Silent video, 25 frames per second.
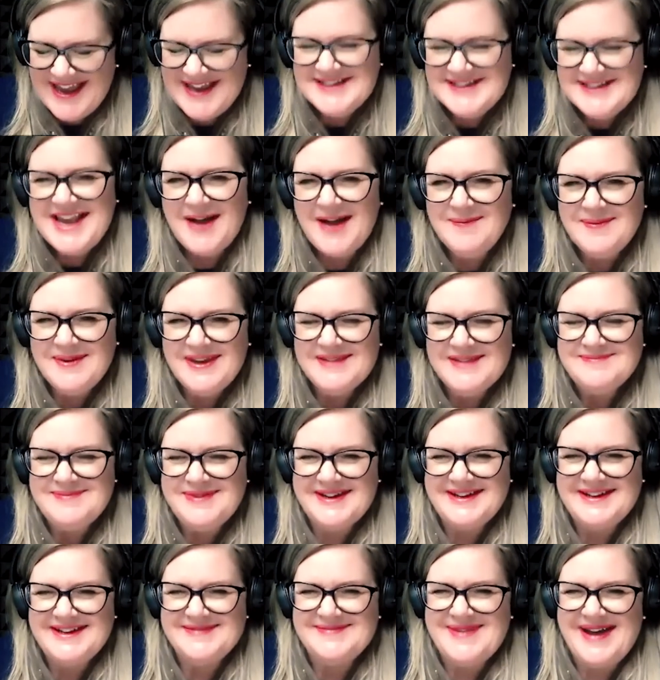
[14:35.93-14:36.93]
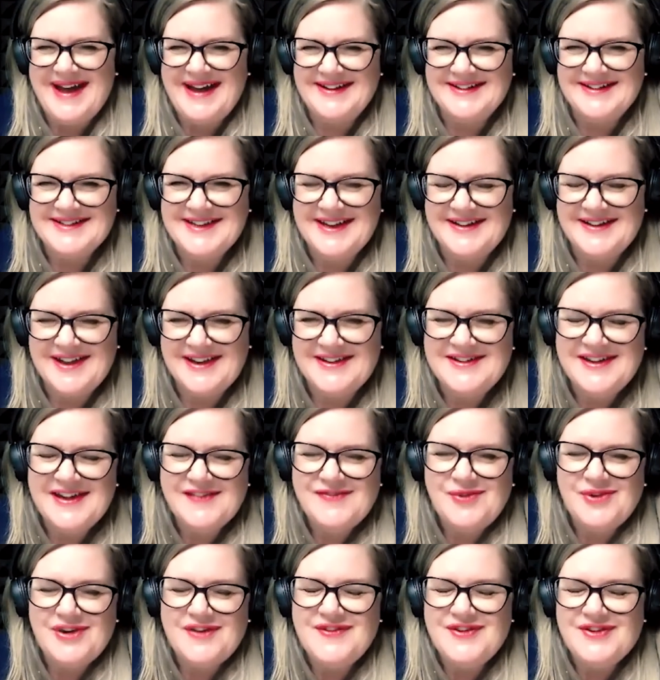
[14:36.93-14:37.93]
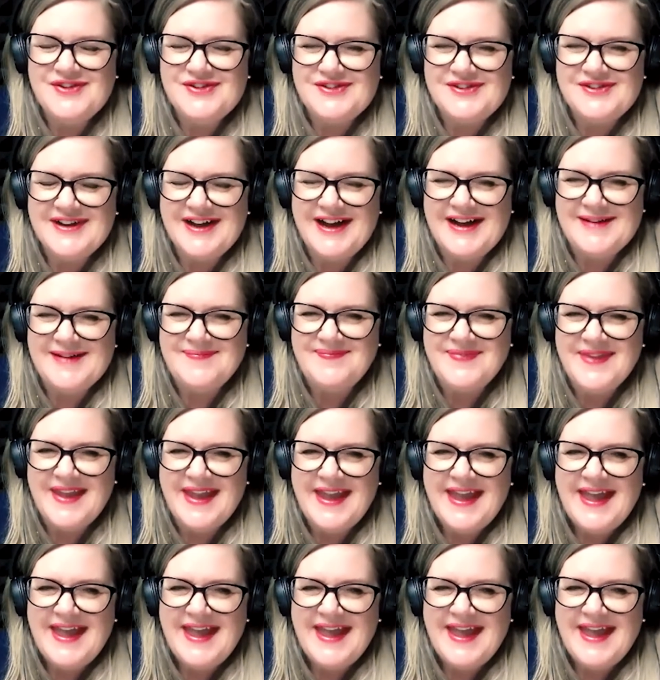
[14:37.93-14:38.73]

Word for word: tell me a bit about uh, can you give one of your um,